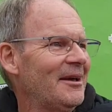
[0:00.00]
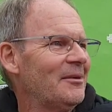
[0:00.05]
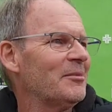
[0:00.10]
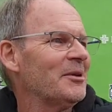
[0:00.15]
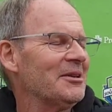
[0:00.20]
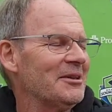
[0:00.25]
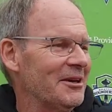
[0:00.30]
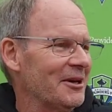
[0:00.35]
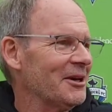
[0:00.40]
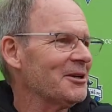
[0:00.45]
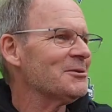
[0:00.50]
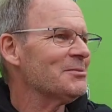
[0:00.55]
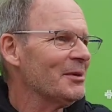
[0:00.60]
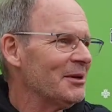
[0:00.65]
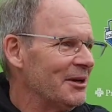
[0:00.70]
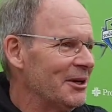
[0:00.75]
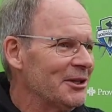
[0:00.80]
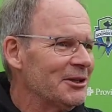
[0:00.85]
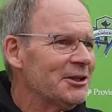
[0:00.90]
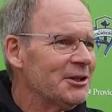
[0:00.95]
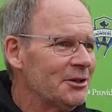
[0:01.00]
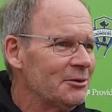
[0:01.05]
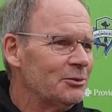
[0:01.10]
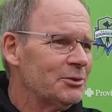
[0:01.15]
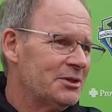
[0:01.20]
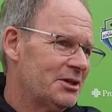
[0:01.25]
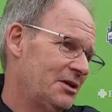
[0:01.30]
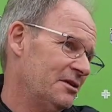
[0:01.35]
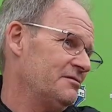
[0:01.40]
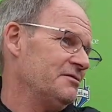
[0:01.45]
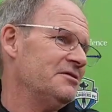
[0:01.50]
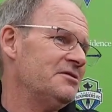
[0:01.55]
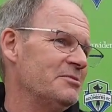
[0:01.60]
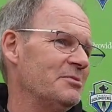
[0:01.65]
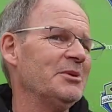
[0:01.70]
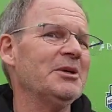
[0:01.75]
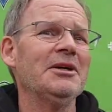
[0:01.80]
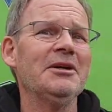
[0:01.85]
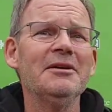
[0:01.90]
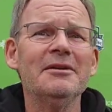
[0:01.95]
But the explanation was given to
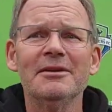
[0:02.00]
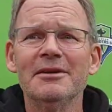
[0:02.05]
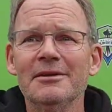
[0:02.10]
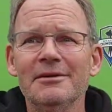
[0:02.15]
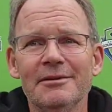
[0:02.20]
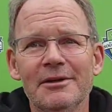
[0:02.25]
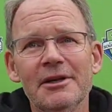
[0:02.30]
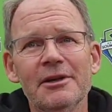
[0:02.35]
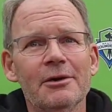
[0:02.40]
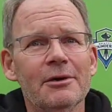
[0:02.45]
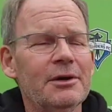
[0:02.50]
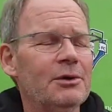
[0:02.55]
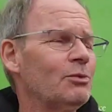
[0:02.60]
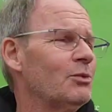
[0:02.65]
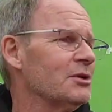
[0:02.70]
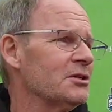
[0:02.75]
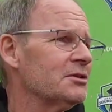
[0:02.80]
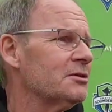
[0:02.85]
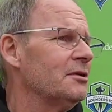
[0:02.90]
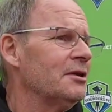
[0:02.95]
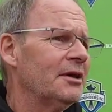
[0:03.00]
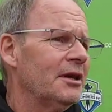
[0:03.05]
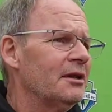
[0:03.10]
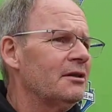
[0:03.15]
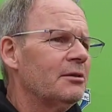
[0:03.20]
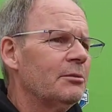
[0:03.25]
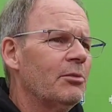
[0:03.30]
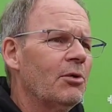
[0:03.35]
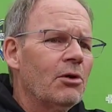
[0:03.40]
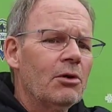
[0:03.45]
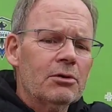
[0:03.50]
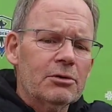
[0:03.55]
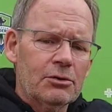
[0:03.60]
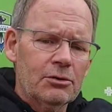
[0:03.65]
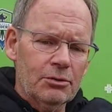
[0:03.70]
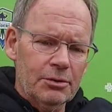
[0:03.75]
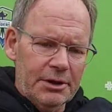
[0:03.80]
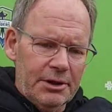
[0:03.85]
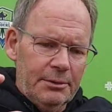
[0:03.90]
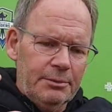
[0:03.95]
me that, you know, he wasn't going to get the ball. The
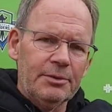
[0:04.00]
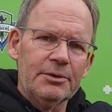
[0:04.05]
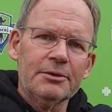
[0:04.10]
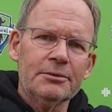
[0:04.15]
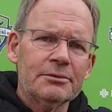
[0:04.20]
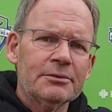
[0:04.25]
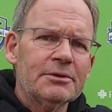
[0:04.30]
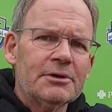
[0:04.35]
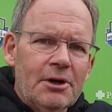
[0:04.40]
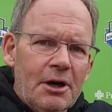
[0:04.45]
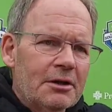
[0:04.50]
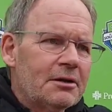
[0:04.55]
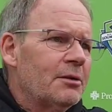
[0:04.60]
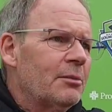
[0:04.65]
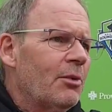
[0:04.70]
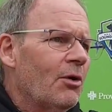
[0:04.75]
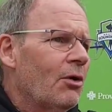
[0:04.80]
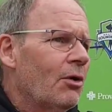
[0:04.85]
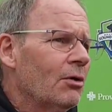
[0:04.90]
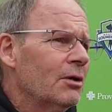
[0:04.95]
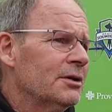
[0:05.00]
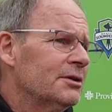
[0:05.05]
goalkeeper caught the ball.